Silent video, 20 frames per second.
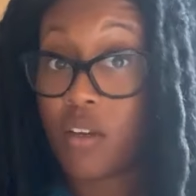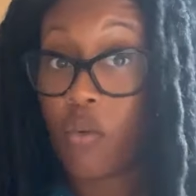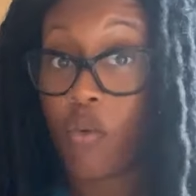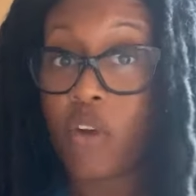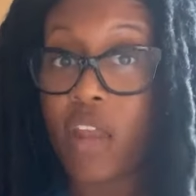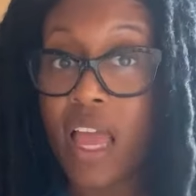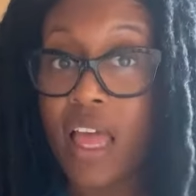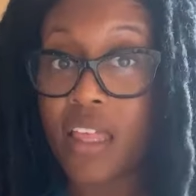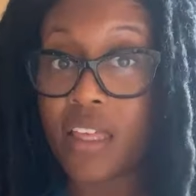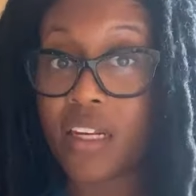
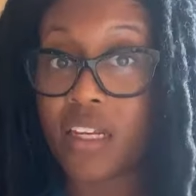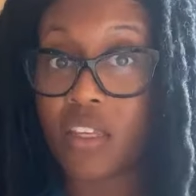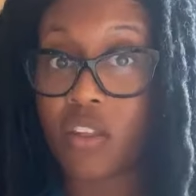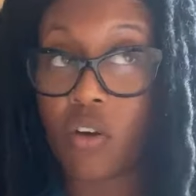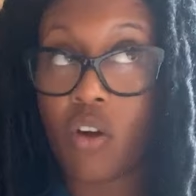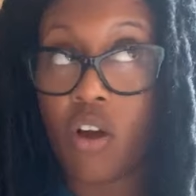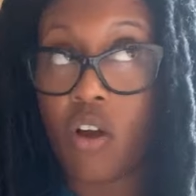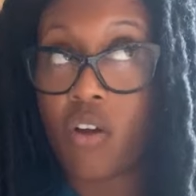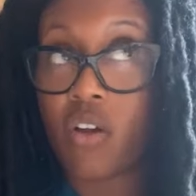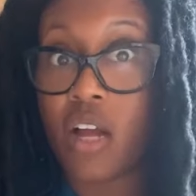reality.
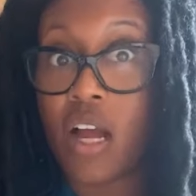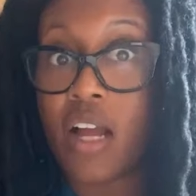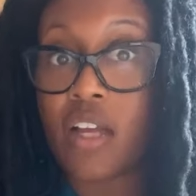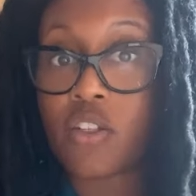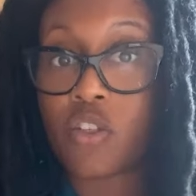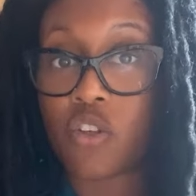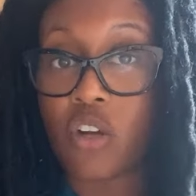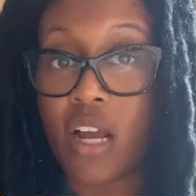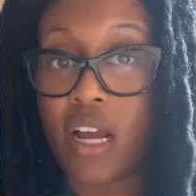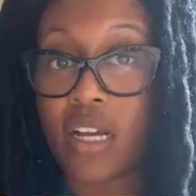They're all
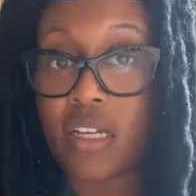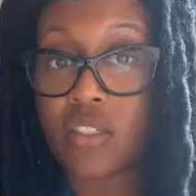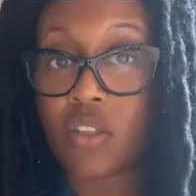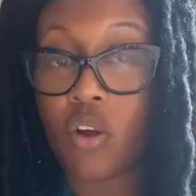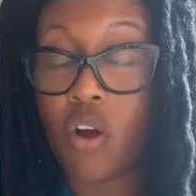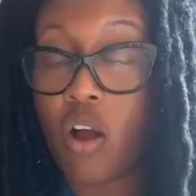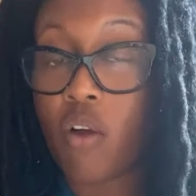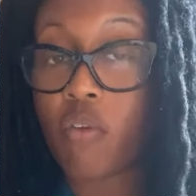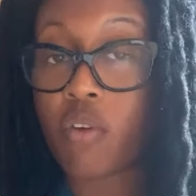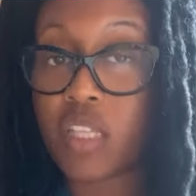contracts,
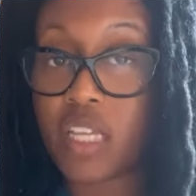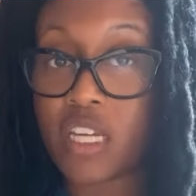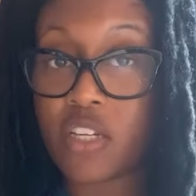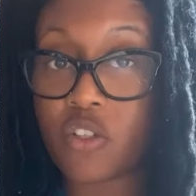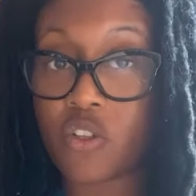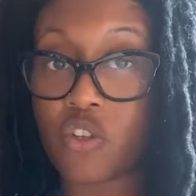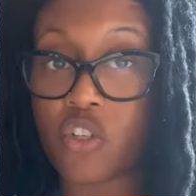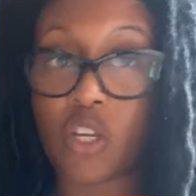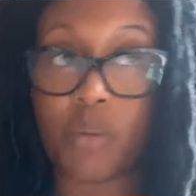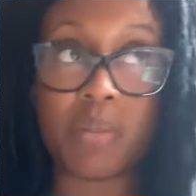they're all
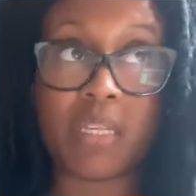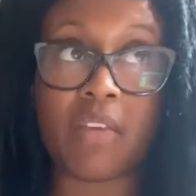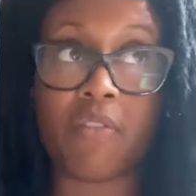relationships.